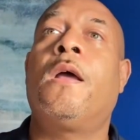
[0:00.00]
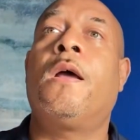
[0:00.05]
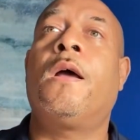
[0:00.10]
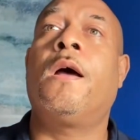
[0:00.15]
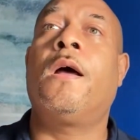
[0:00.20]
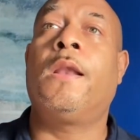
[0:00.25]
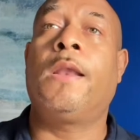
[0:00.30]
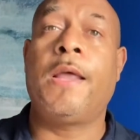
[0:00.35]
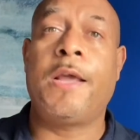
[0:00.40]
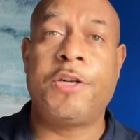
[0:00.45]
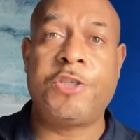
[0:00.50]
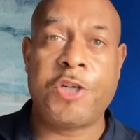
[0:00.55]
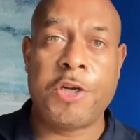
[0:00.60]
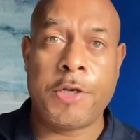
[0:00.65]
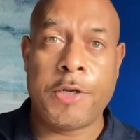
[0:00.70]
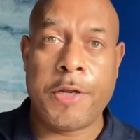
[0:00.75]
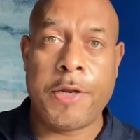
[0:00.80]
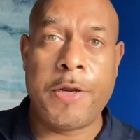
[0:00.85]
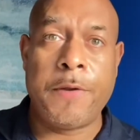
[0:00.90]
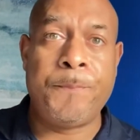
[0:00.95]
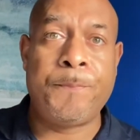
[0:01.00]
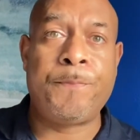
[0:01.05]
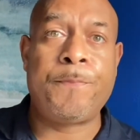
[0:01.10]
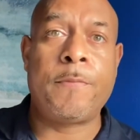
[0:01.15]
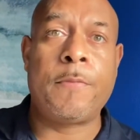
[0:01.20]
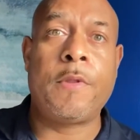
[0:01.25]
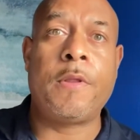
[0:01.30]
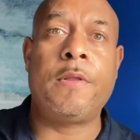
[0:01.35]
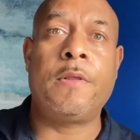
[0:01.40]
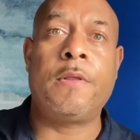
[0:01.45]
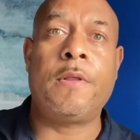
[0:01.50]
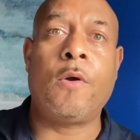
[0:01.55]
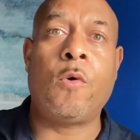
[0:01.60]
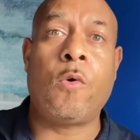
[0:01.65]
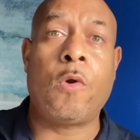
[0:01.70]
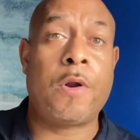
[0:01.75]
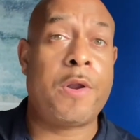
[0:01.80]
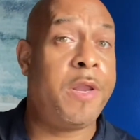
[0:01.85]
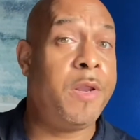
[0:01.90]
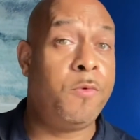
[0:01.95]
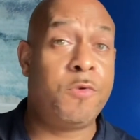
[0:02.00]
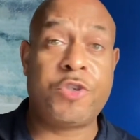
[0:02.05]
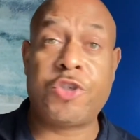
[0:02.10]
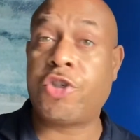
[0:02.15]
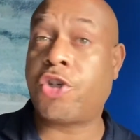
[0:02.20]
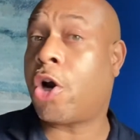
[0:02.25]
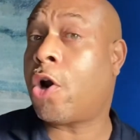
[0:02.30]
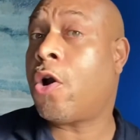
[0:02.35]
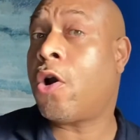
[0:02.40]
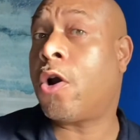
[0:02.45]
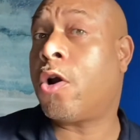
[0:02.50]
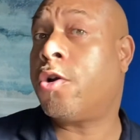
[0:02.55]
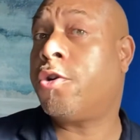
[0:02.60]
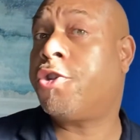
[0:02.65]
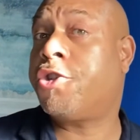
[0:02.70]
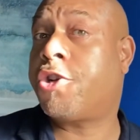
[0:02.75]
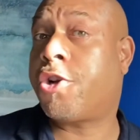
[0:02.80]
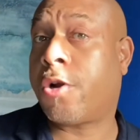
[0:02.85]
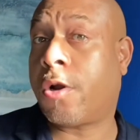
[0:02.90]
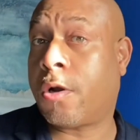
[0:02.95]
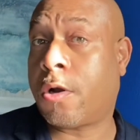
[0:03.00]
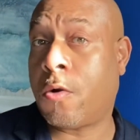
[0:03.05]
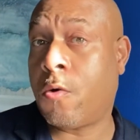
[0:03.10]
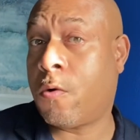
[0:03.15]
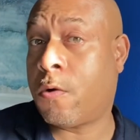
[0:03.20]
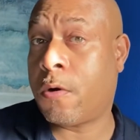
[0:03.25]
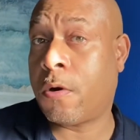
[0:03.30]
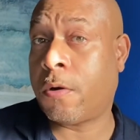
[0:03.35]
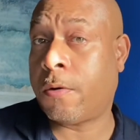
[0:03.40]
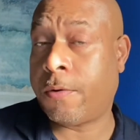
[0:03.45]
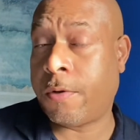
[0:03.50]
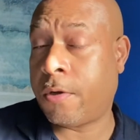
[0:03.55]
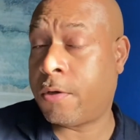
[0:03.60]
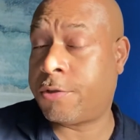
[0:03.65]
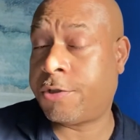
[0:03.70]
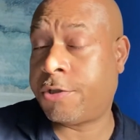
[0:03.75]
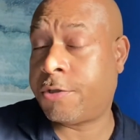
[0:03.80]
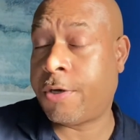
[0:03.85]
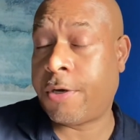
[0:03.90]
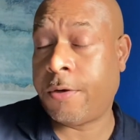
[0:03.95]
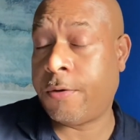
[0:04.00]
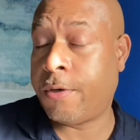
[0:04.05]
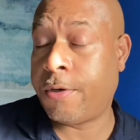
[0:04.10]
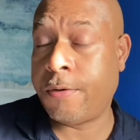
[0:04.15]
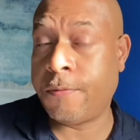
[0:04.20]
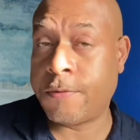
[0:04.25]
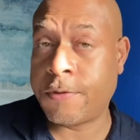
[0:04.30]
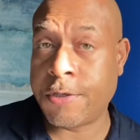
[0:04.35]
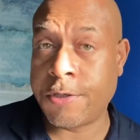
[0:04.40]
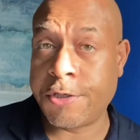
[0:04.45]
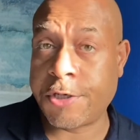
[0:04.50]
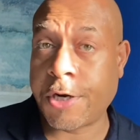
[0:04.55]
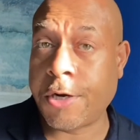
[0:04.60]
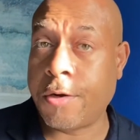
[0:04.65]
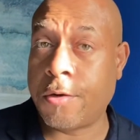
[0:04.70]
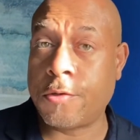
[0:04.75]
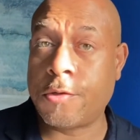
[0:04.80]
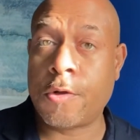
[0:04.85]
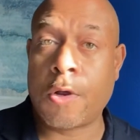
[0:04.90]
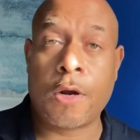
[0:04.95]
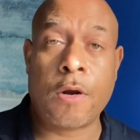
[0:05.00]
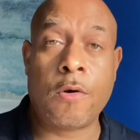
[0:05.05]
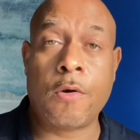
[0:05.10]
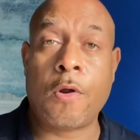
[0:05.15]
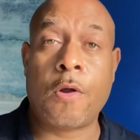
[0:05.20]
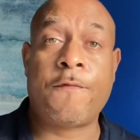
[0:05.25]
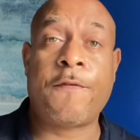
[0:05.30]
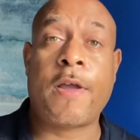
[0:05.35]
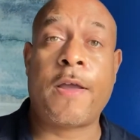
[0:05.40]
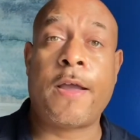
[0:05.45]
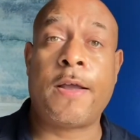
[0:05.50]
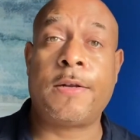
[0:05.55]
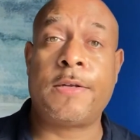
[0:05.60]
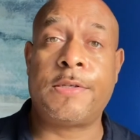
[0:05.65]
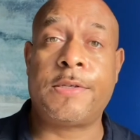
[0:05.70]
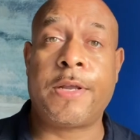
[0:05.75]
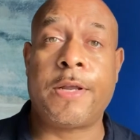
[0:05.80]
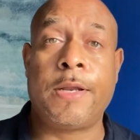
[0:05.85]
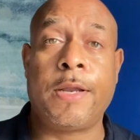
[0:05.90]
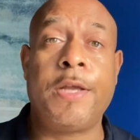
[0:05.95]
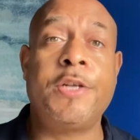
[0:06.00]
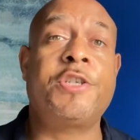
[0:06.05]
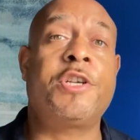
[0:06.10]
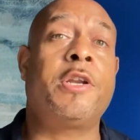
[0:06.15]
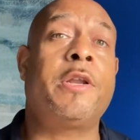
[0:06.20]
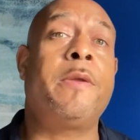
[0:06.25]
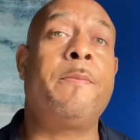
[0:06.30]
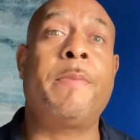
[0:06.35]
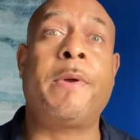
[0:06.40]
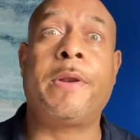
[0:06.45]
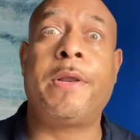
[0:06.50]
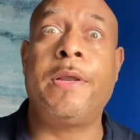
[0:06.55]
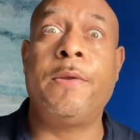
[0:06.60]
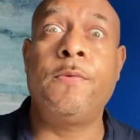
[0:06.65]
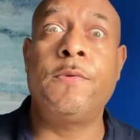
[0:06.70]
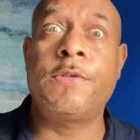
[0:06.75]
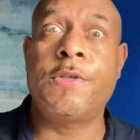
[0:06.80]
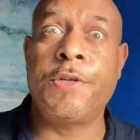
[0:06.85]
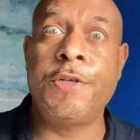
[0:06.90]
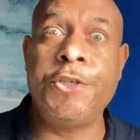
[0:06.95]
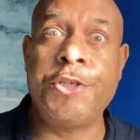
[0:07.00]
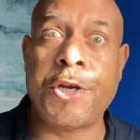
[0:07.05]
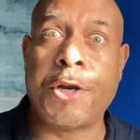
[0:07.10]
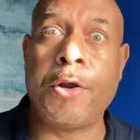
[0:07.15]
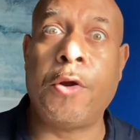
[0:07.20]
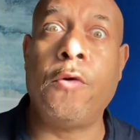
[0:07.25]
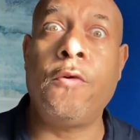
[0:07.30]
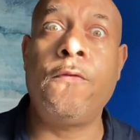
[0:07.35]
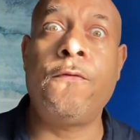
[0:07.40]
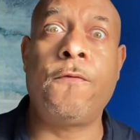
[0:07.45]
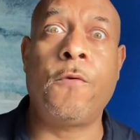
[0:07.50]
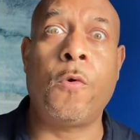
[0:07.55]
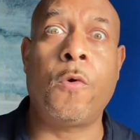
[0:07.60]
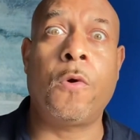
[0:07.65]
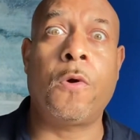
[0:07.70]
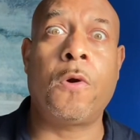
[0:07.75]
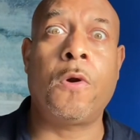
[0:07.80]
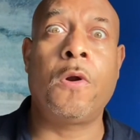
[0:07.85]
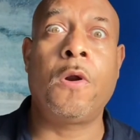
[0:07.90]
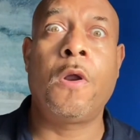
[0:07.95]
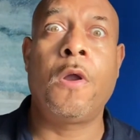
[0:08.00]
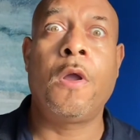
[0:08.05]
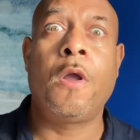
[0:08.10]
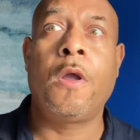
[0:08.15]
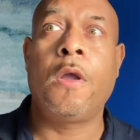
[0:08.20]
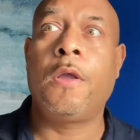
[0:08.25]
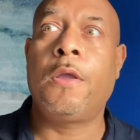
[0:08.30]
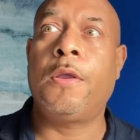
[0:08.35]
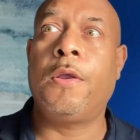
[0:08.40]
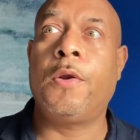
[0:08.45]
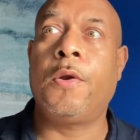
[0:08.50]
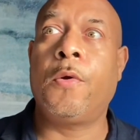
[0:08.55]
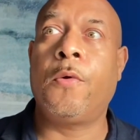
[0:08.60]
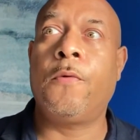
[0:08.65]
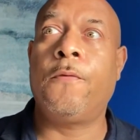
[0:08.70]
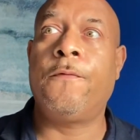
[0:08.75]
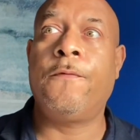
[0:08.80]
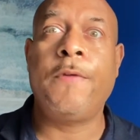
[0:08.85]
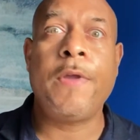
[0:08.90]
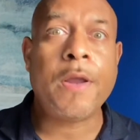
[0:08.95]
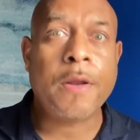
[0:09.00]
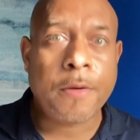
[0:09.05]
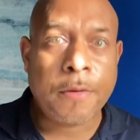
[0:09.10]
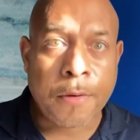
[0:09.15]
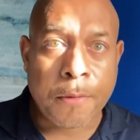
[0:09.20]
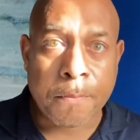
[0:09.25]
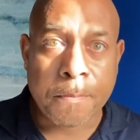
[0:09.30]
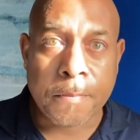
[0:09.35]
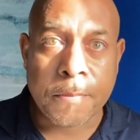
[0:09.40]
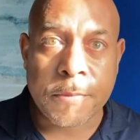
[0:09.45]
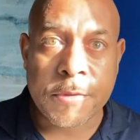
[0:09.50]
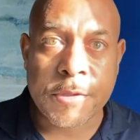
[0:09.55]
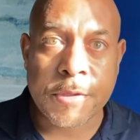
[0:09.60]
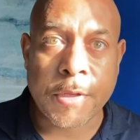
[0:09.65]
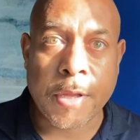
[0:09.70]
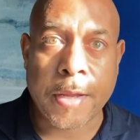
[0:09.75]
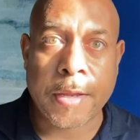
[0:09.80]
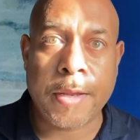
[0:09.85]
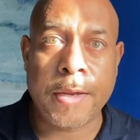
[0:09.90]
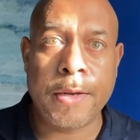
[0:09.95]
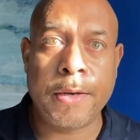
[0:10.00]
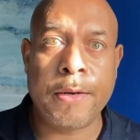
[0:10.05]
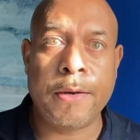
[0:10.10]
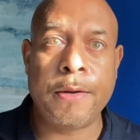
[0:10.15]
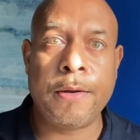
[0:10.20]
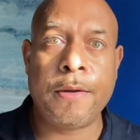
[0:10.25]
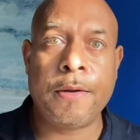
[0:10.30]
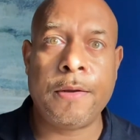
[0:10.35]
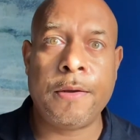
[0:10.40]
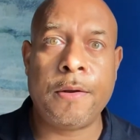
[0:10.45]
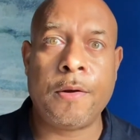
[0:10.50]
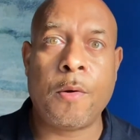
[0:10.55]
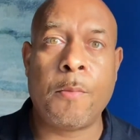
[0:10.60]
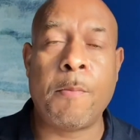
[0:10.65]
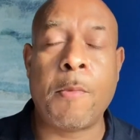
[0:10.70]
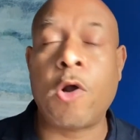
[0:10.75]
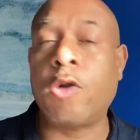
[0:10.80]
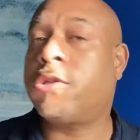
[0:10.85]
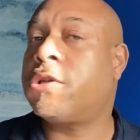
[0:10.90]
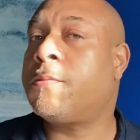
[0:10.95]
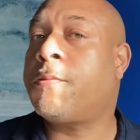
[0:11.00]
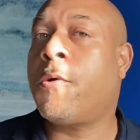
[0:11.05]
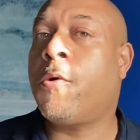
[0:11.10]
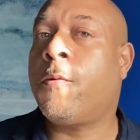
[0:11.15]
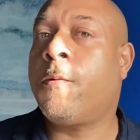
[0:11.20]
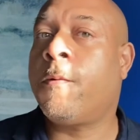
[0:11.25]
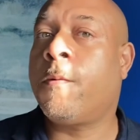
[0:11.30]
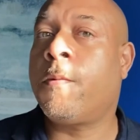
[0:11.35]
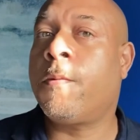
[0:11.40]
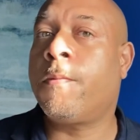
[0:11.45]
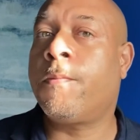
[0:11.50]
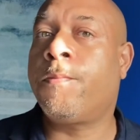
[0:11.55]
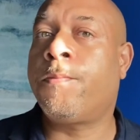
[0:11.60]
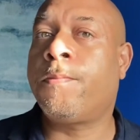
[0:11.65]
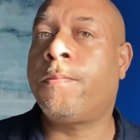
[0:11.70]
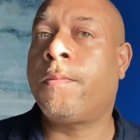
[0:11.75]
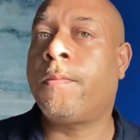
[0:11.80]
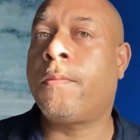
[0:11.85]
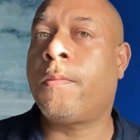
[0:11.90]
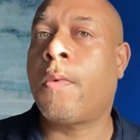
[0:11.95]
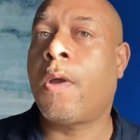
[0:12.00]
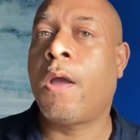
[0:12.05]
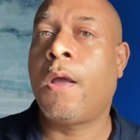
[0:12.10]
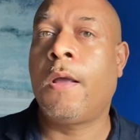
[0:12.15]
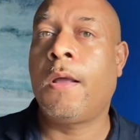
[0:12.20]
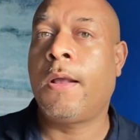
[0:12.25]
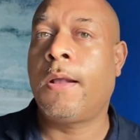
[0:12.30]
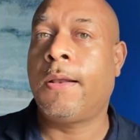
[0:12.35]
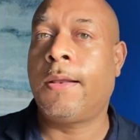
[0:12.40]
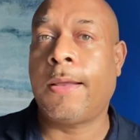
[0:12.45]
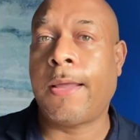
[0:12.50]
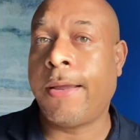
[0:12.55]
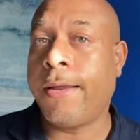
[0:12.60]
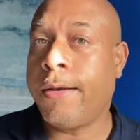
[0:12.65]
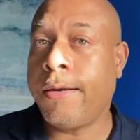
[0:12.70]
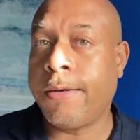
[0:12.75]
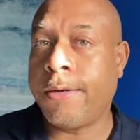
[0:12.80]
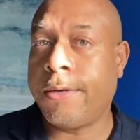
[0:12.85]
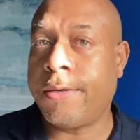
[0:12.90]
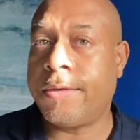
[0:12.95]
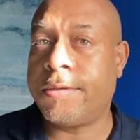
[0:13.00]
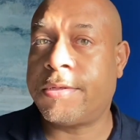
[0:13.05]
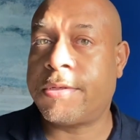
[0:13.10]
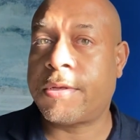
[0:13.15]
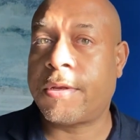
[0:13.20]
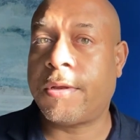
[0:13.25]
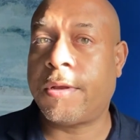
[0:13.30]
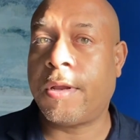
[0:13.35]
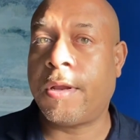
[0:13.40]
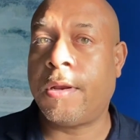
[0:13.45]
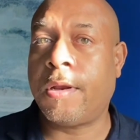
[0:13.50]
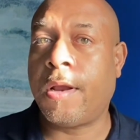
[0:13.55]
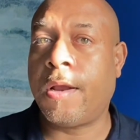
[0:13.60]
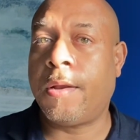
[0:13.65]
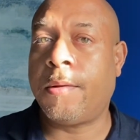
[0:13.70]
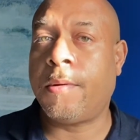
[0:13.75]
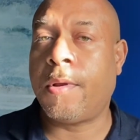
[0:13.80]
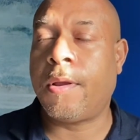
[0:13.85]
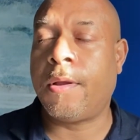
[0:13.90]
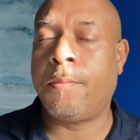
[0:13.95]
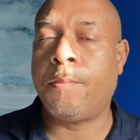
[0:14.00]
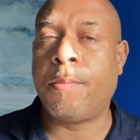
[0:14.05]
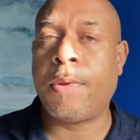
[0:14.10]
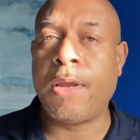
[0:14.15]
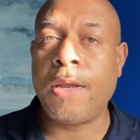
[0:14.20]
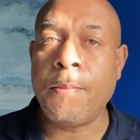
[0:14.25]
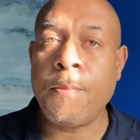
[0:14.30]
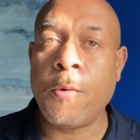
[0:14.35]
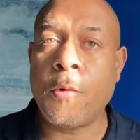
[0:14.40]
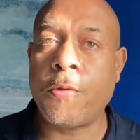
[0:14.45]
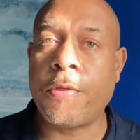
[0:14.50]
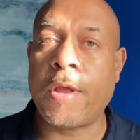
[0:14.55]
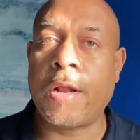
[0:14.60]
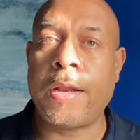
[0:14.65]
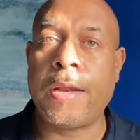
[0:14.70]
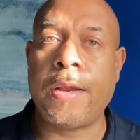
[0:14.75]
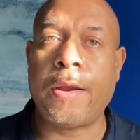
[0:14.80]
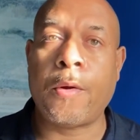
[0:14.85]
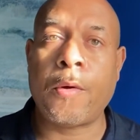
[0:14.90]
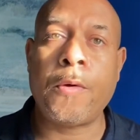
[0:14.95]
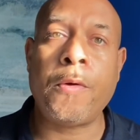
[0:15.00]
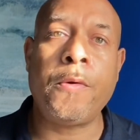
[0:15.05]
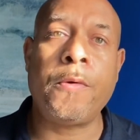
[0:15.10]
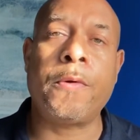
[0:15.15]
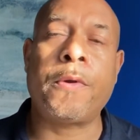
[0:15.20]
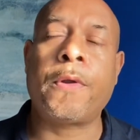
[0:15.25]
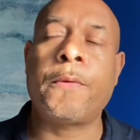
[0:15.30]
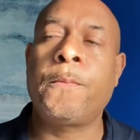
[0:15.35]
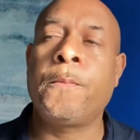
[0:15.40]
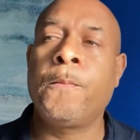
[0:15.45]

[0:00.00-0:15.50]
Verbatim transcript: allegedly or he was charged a court he, he was in jail so i don't know if i had to say allegedly but he was in jail for you know victims like he you know multiple ladies and, and, and people that he hurt.